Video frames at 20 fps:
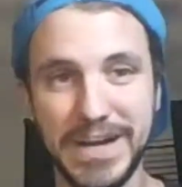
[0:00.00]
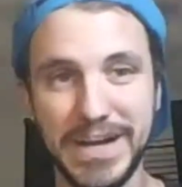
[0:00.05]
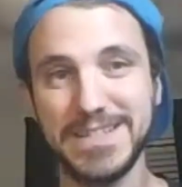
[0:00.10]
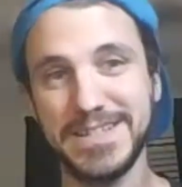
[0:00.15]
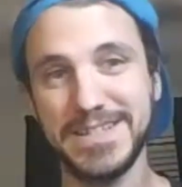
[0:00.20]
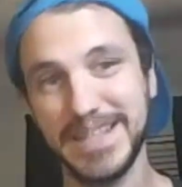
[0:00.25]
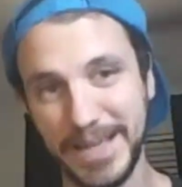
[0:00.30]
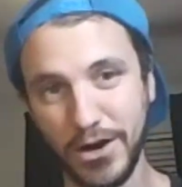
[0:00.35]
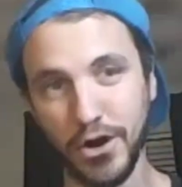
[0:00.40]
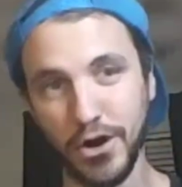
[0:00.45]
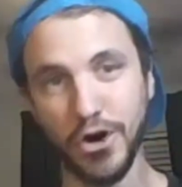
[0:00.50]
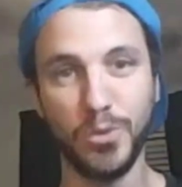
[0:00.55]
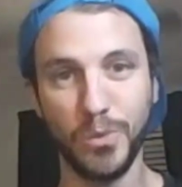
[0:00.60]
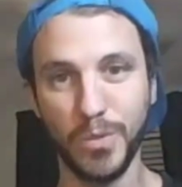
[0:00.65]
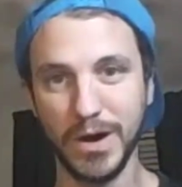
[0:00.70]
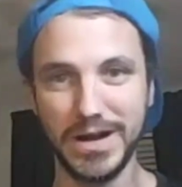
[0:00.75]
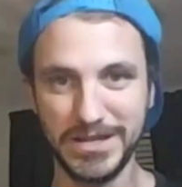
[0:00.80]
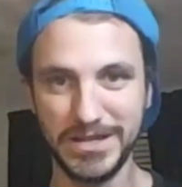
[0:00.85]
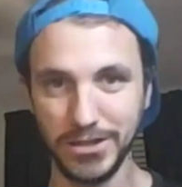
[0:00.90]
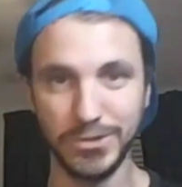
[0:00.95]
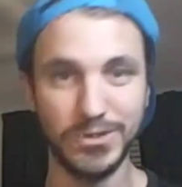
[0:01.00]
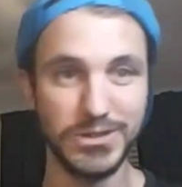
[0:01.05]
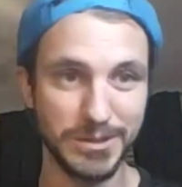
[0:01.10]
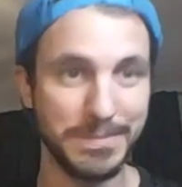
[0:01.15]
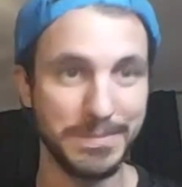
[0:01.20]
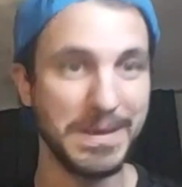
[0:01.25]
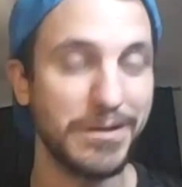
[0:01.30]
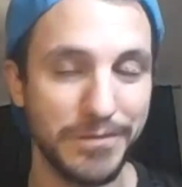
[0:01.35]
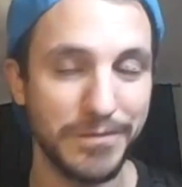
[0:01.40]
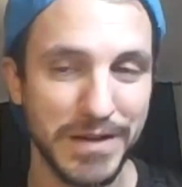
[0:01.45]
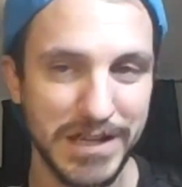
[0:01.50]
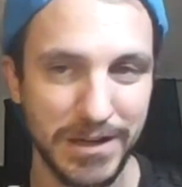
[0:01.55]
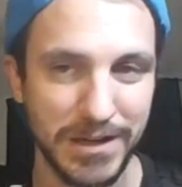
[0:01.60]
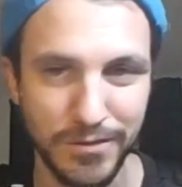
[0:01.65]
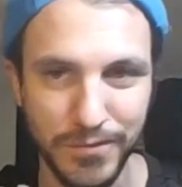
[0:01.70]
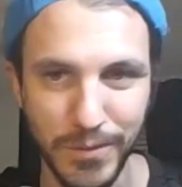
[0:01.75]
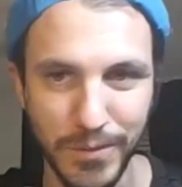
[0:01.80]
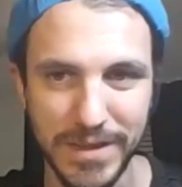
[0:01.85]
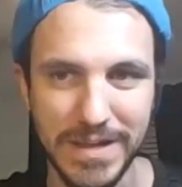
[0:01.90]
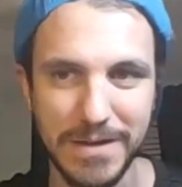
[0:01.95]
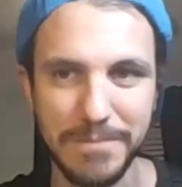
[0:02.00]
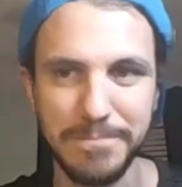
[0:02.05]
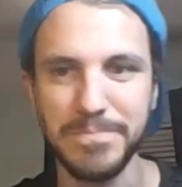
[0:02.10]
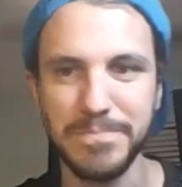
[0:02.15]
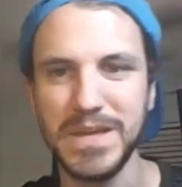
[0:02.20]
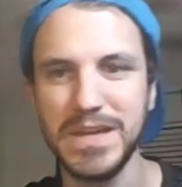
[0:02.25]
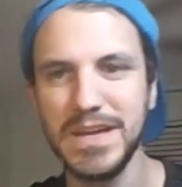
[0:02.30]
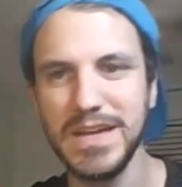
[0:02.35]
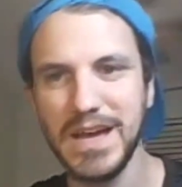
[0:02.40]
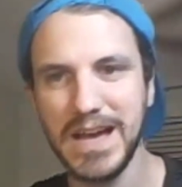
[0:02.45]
brands and they all want you to make a video for them.